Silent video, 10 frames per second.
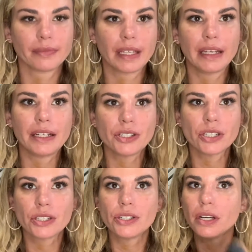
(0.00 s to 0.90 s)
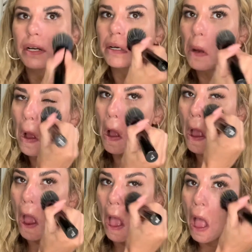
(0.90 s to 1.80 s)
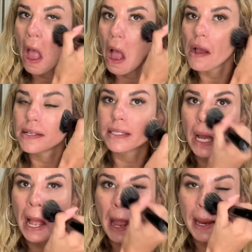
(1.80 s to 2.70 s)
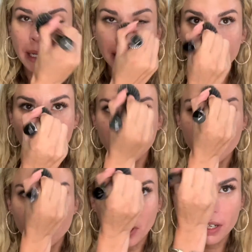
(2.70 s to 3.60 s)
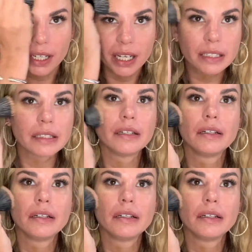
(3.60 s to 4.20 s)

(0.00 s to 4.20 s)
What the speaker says: And it just took a tiny bit of product,